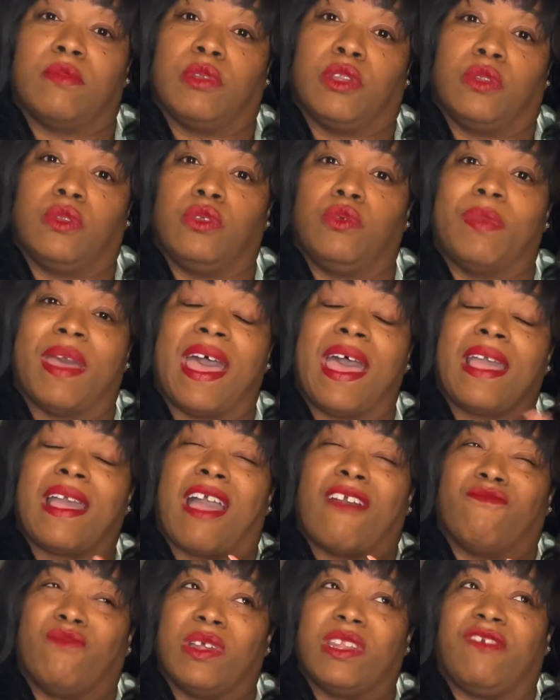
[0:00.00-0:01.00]
Lulu bag. I
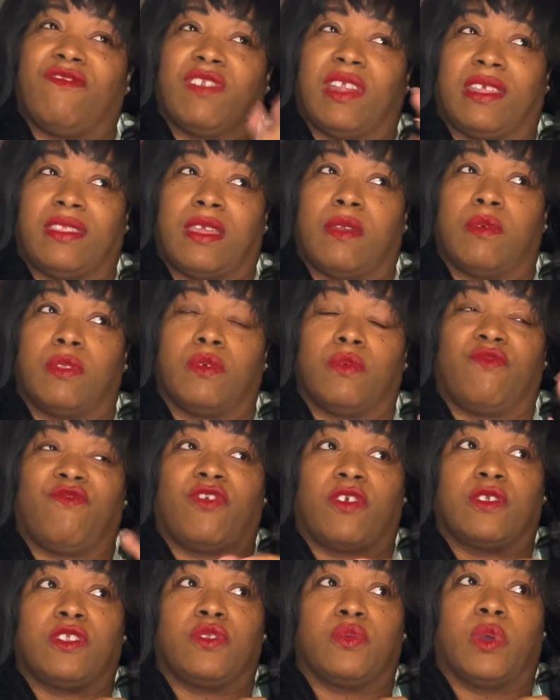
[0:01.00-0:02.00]
really feel like they were the
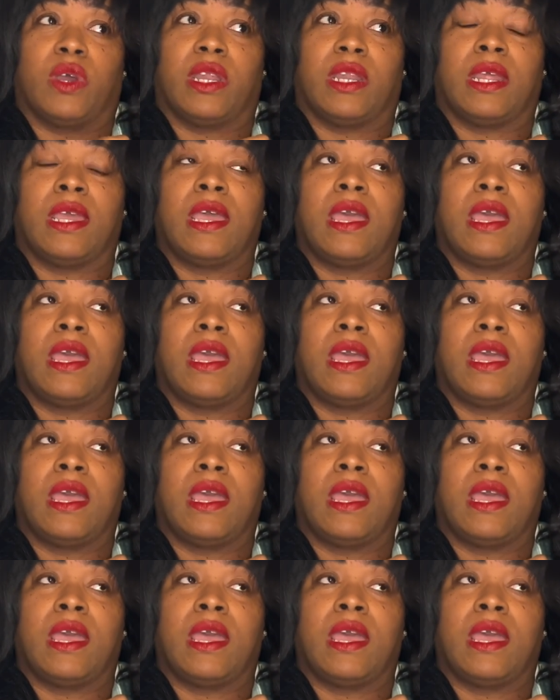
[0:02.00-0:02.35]
first one.